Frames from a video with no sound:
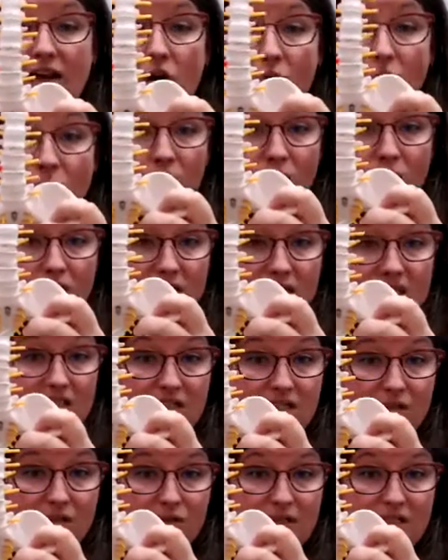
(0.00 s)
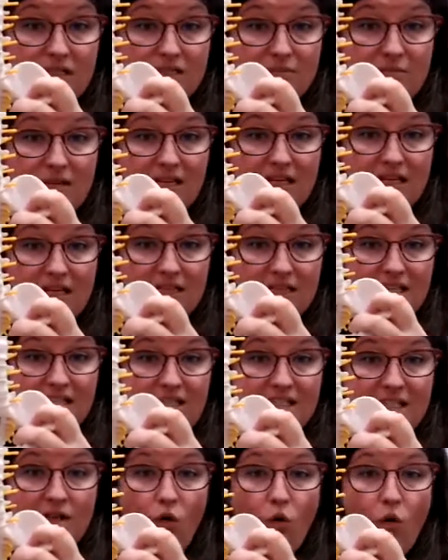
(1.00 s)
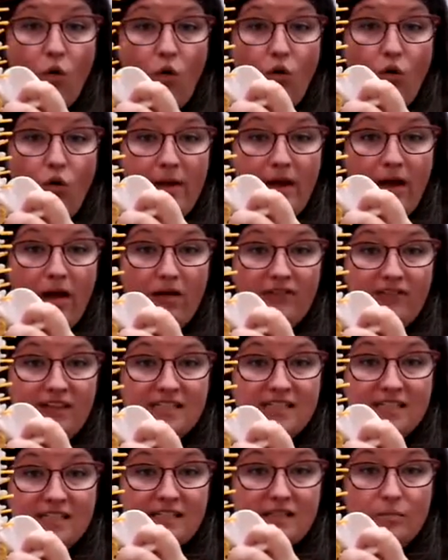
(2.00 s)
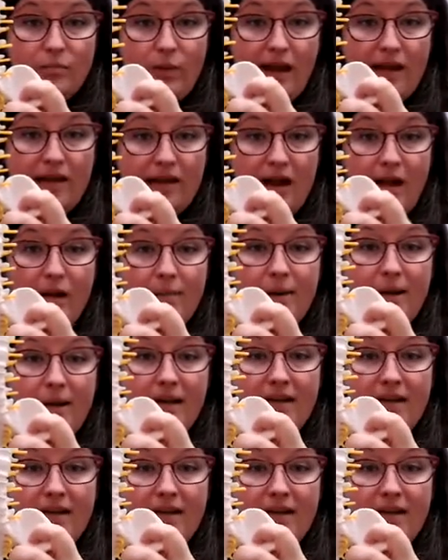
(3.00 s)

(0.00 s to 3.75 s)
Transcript: hold this gluteus medius, this whole pelvis and spine up